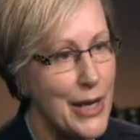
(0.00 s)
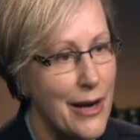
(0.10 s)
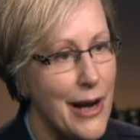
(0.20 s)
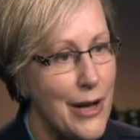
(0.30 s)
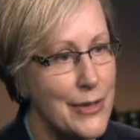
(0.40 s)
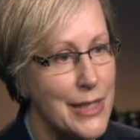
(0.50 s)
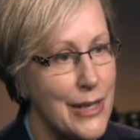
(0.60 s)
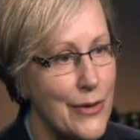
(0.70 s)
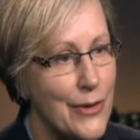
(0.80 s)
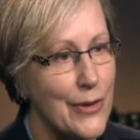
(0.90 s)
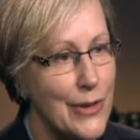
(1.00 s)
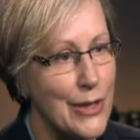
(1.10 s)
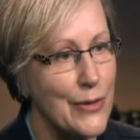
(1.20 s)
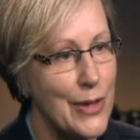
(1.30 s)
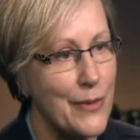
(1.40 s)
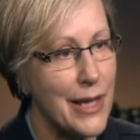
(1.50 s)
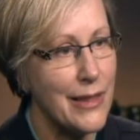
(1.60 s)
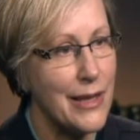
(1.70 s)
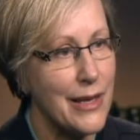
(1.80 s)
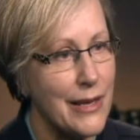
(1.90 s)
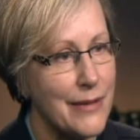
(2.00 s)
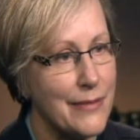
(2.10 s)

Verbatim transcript: our house in order, and doing the right thing.